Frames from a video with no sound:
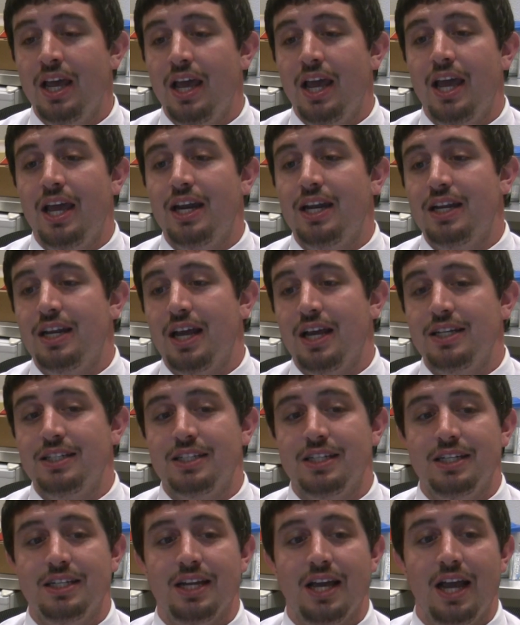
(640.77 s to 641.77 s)
and in
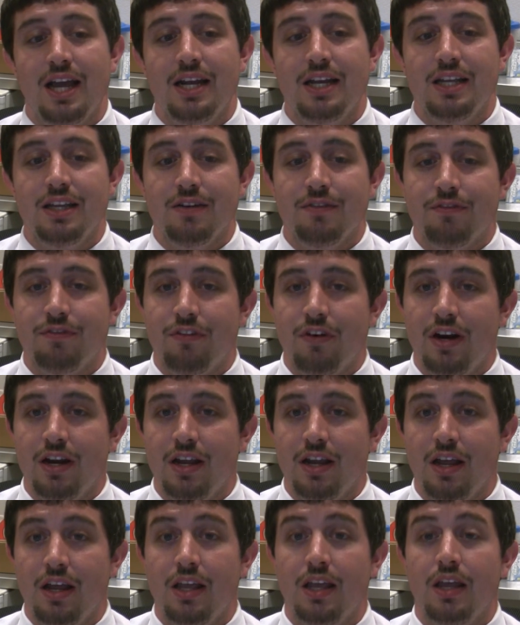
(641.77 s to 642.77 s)
1990
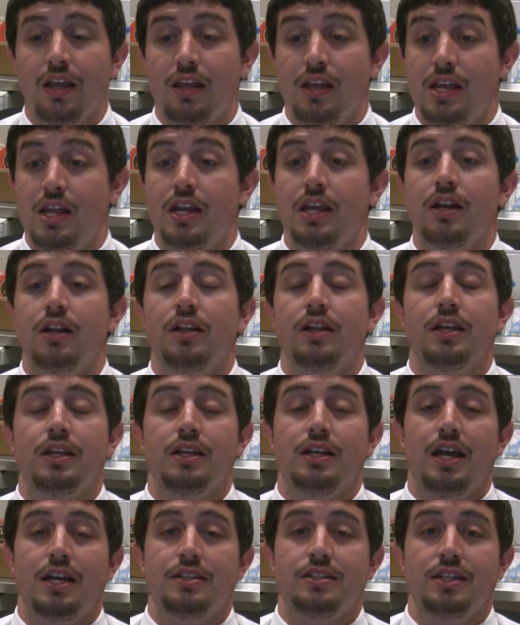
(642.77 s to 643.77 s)
in Italy
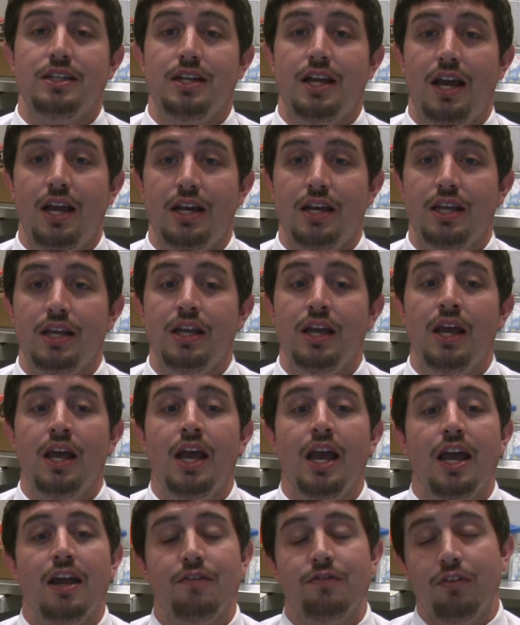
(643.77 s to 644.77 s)
in 1990
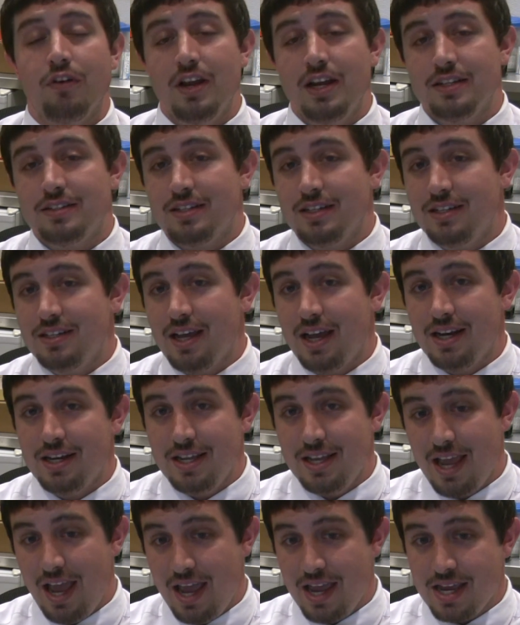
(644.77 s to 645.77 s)
and France in
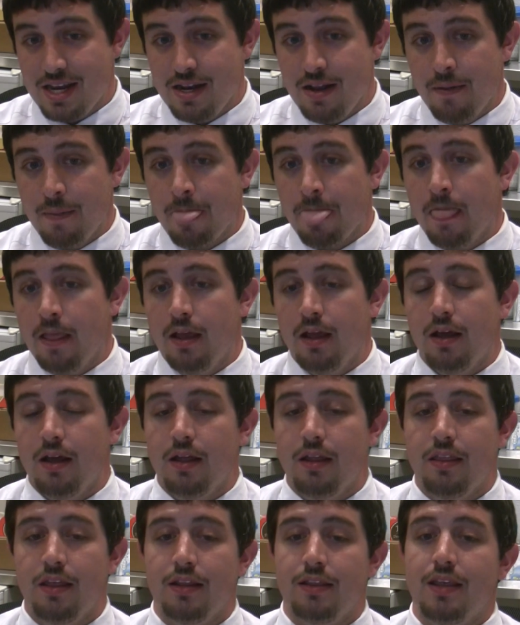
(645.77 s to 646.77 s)
98
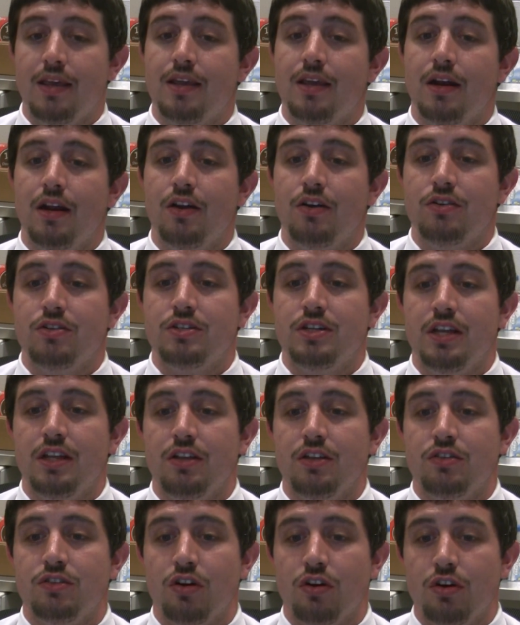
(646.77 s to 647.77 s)
that they can
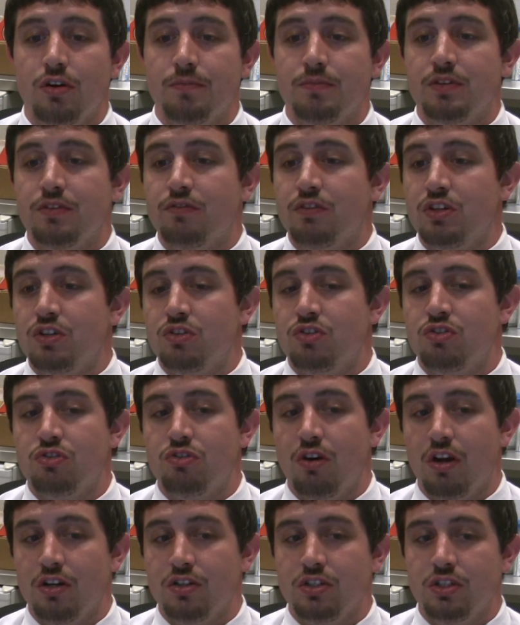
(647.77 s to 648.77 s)
understand the terms of
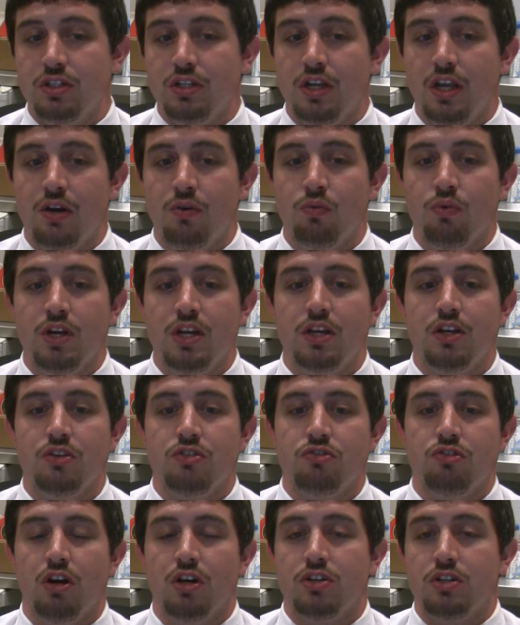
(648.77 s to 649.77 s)
construction and
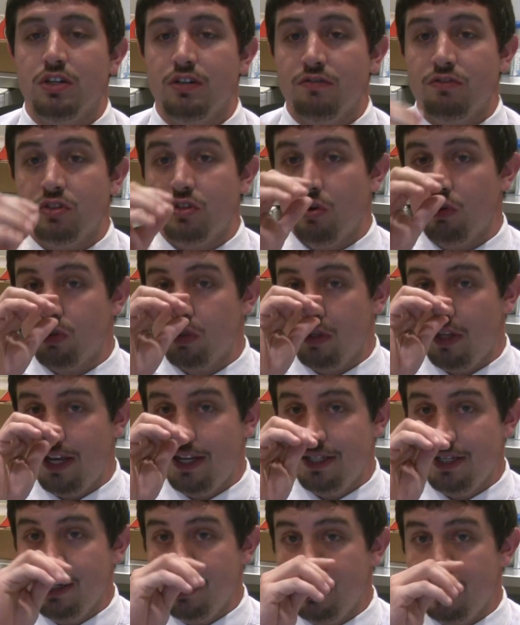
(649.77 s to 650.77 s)
reconstruction of social
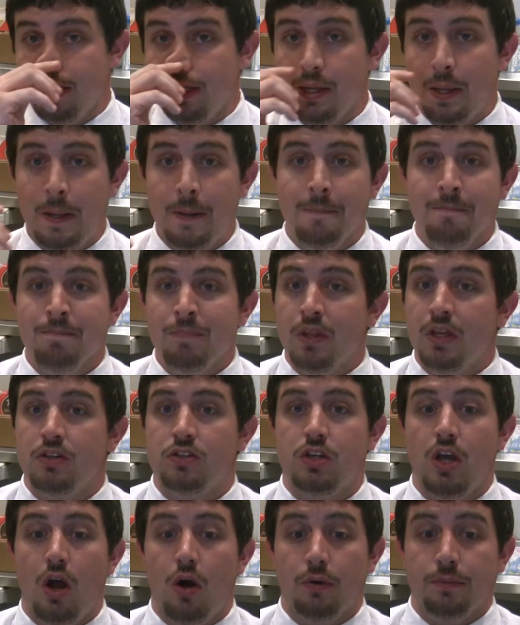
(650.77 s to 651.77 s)
identity.
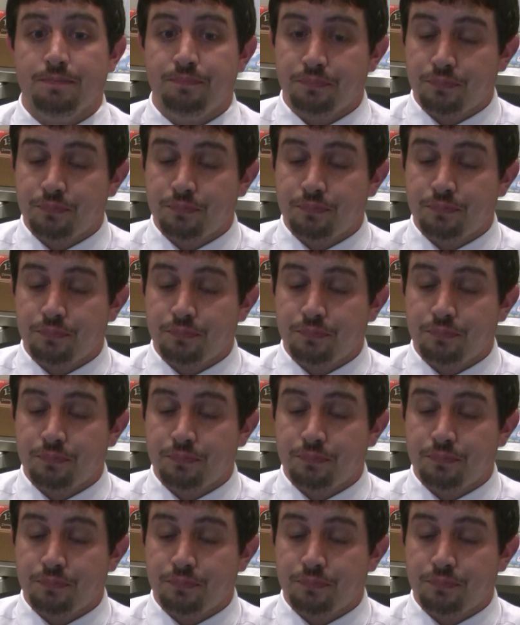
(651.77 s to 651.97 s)
So